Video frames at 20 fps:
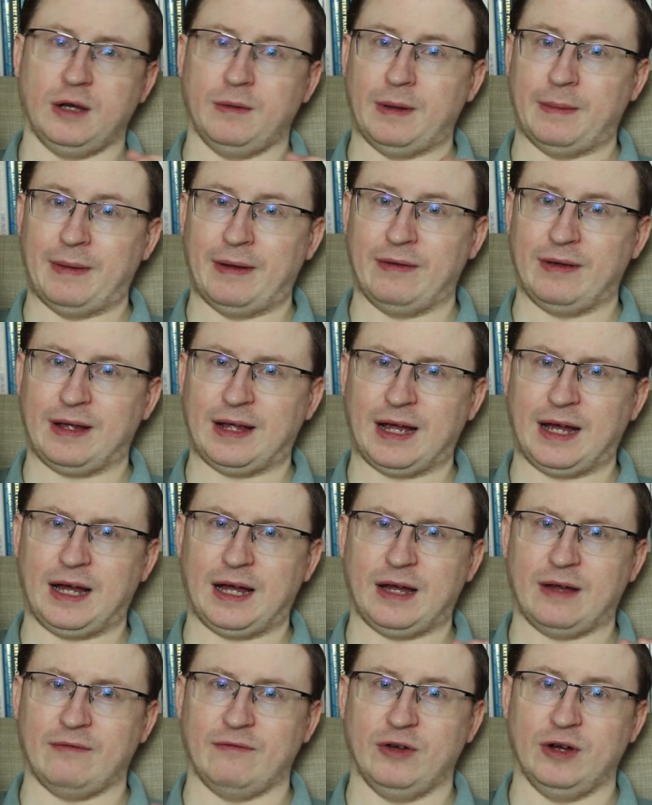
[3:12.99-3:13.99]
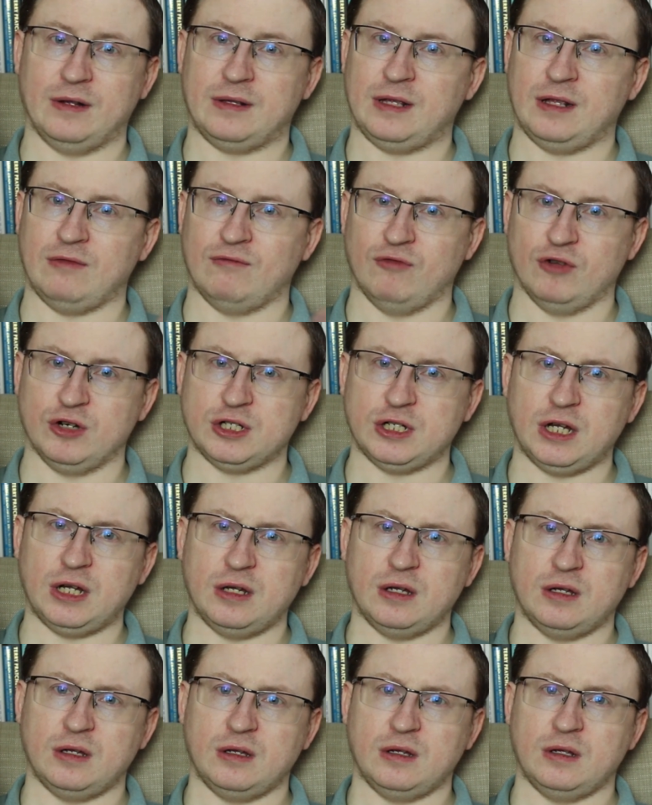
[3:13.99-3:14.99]
America versus
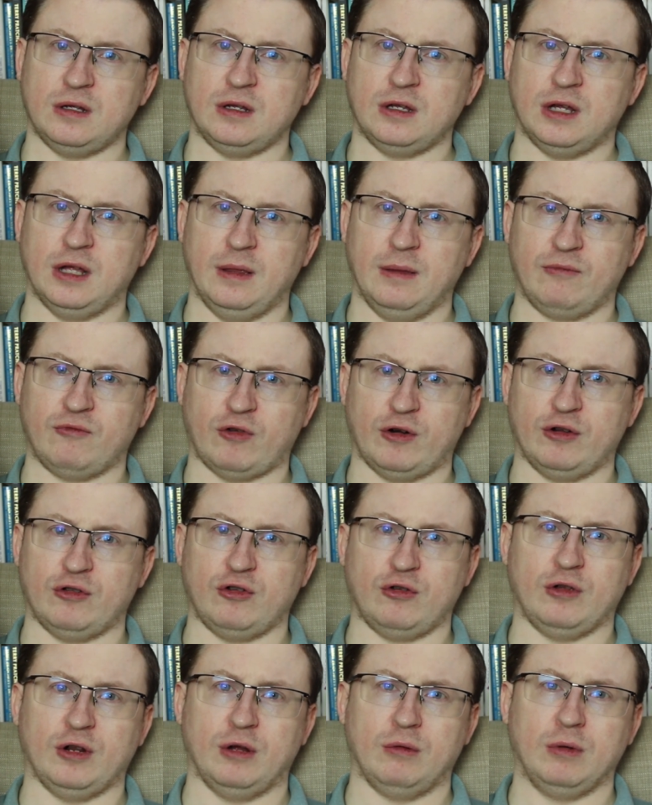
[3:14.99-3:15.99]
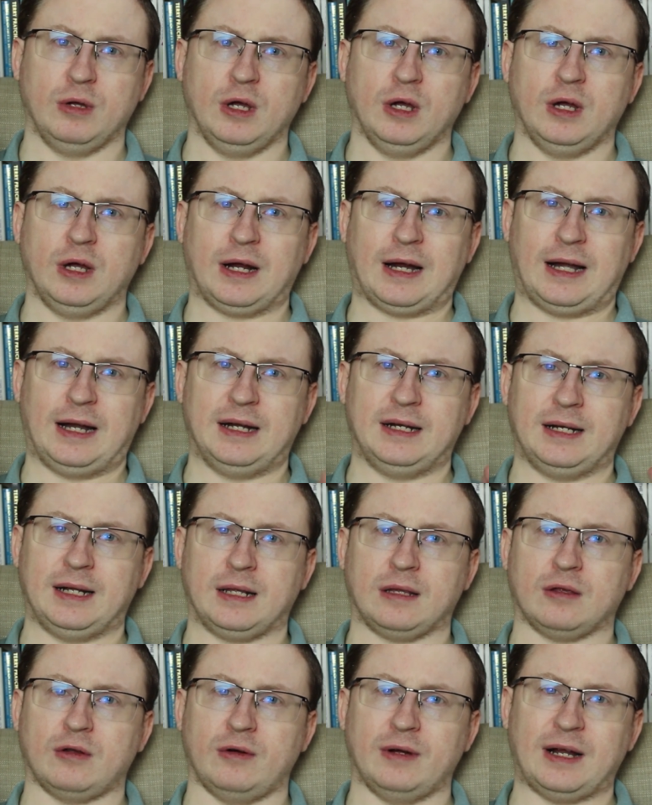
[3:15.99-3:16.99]
Russia and then trying to do
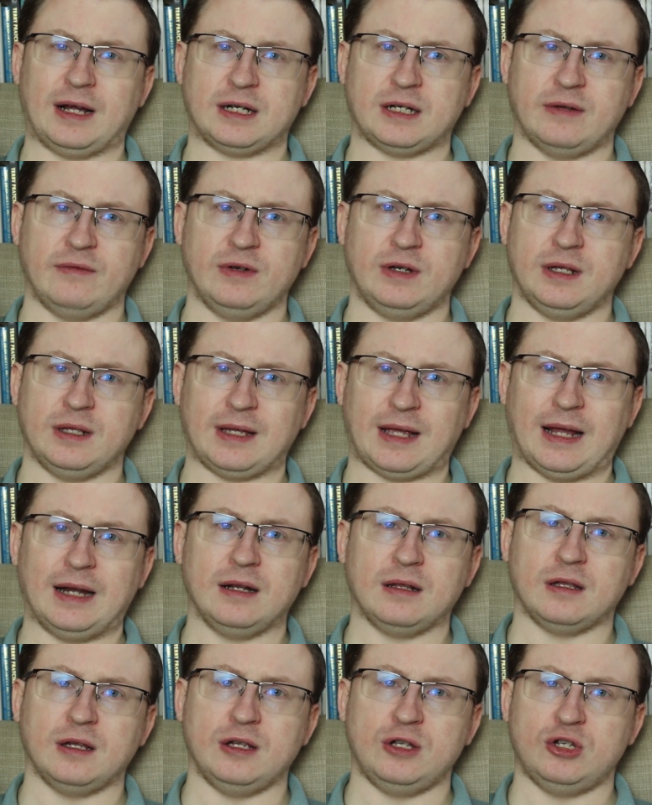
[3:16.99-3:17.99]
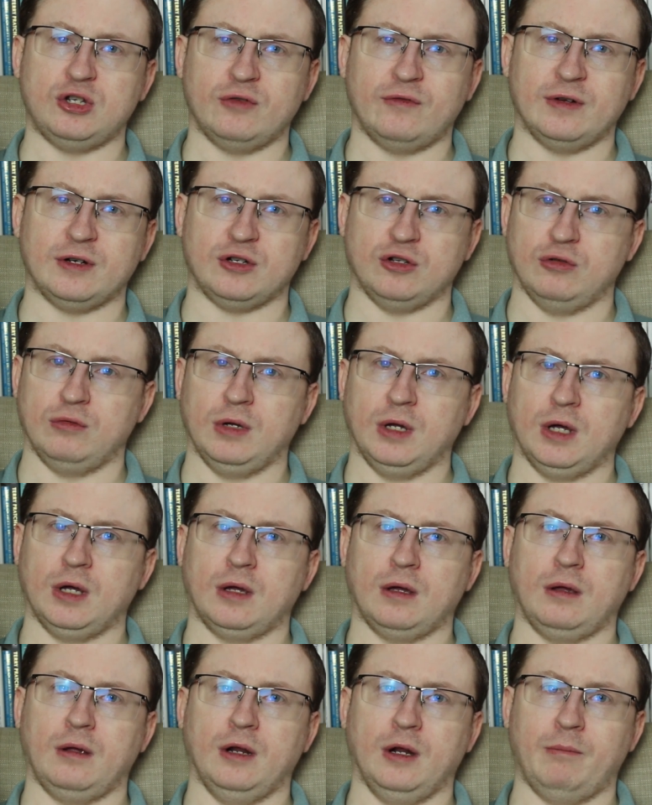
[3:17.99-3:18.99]
clandestine activities against each other to
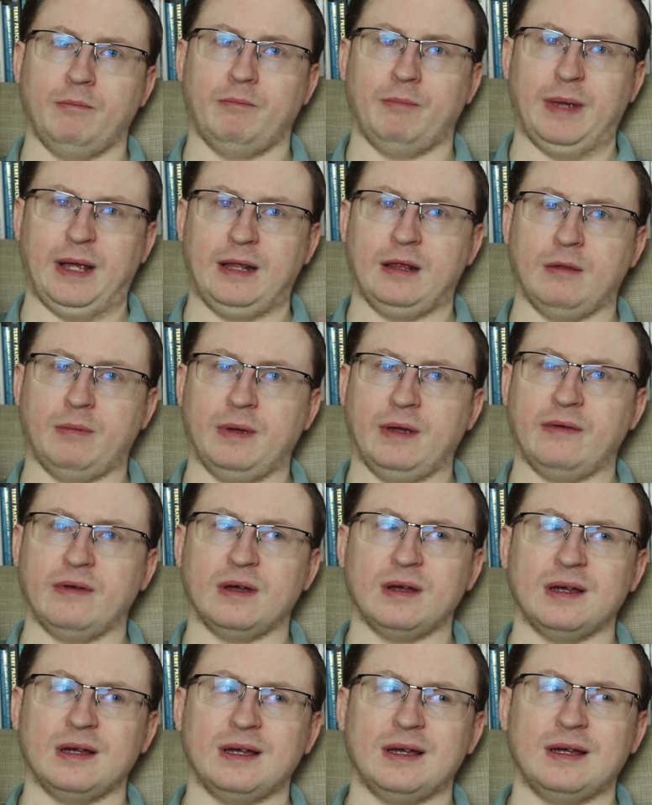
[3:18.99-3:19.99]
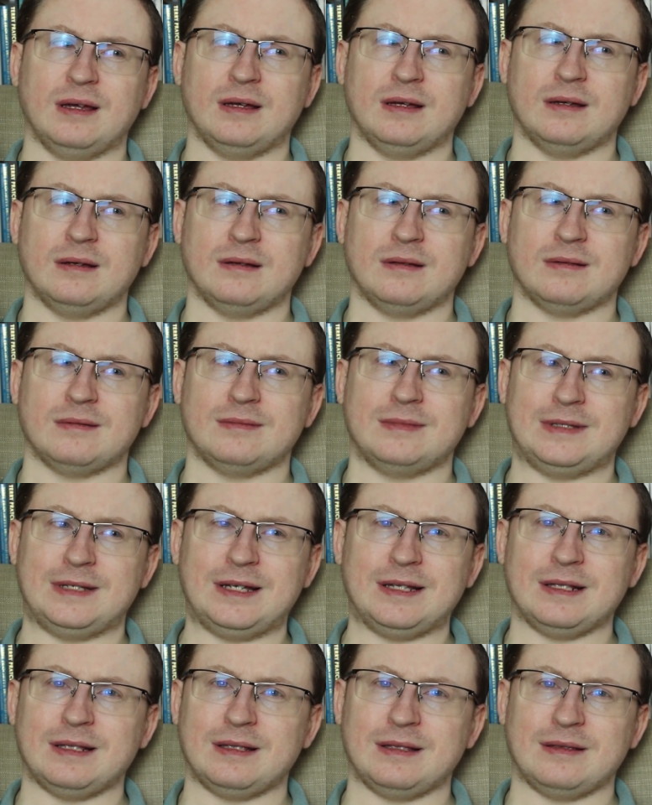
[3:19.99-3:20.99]
be superior,
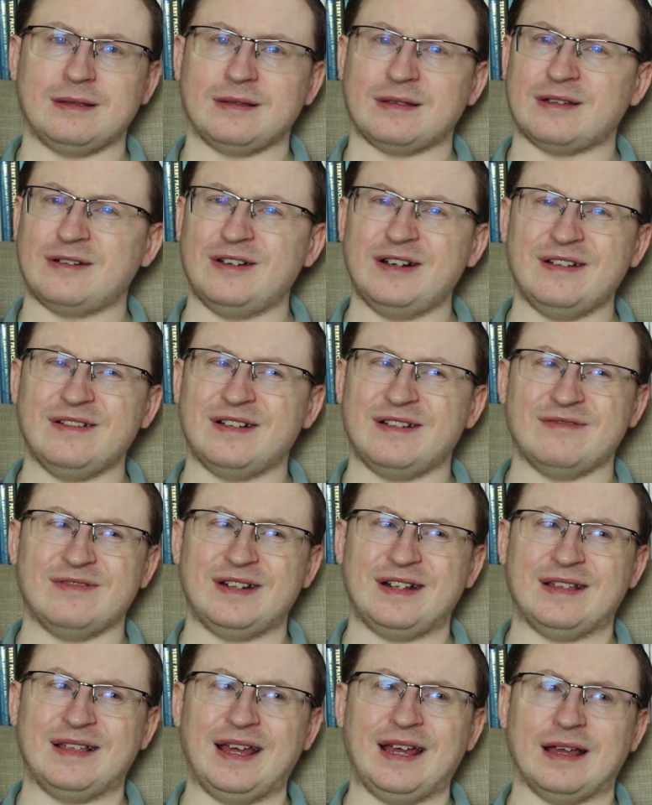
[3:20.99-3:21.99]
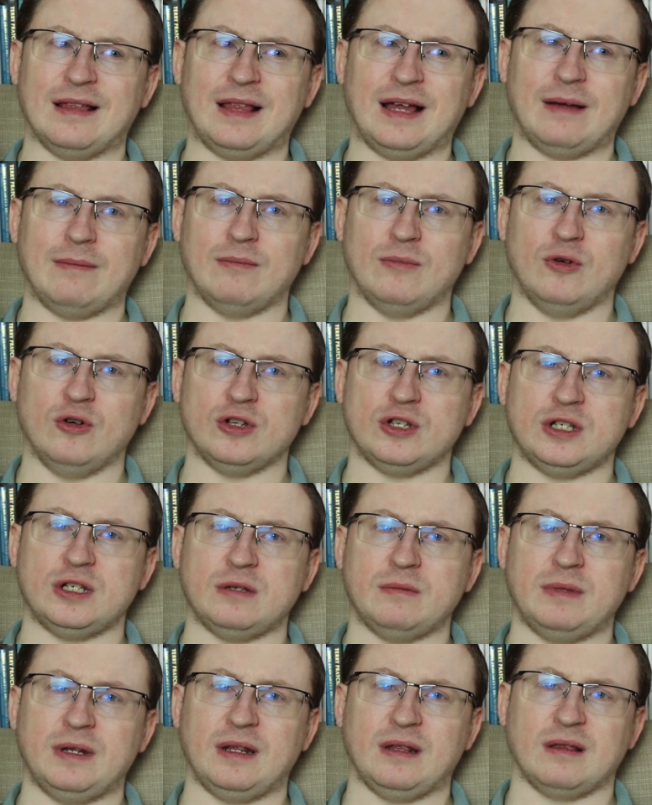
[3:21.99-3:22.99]
that's kind of not really there that much.
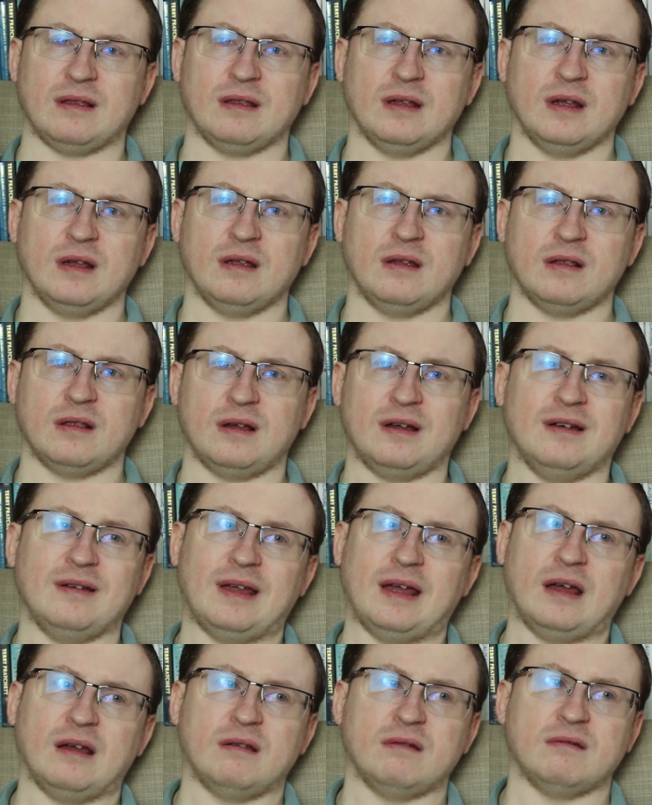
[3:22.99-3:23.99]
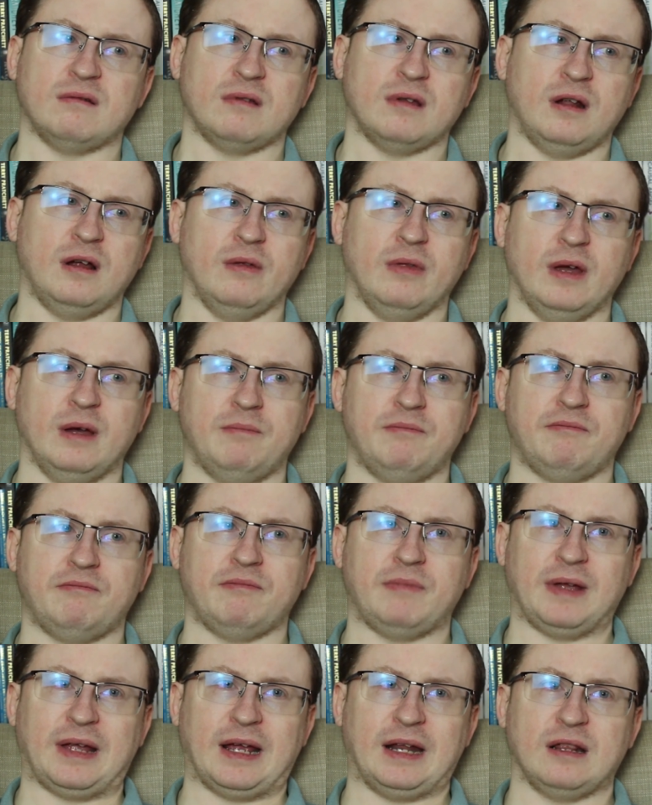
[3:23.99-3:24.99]
I mean, they're
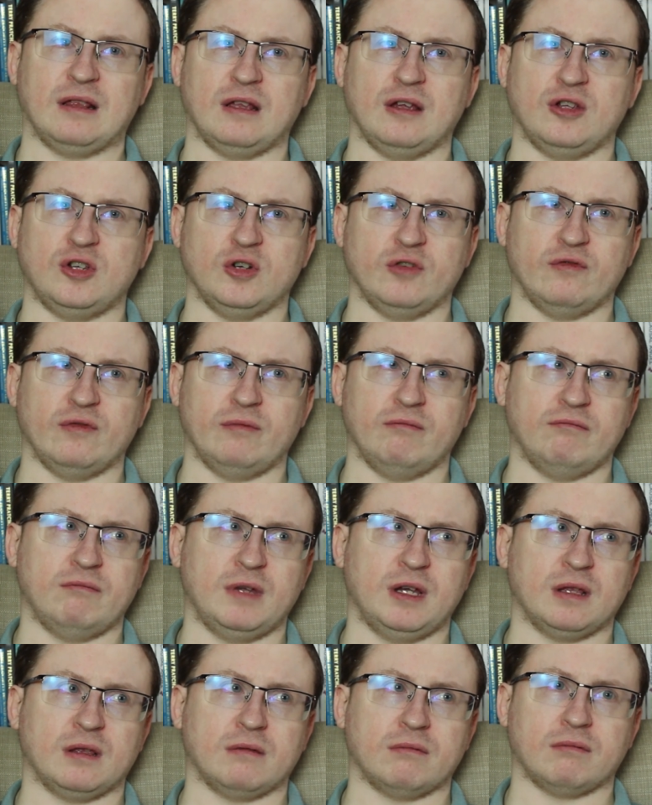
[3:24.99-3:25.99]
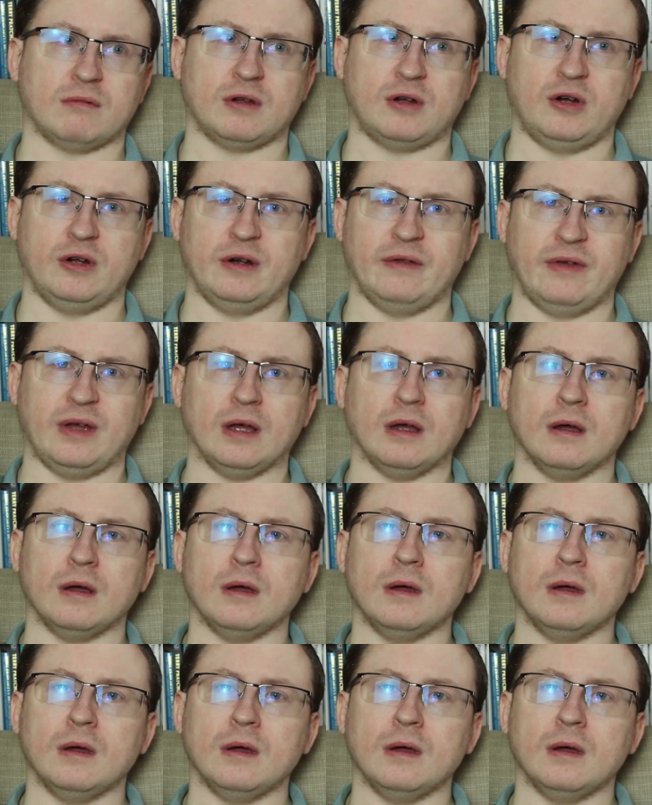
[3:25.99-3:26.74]
against each other, and that's kind of it.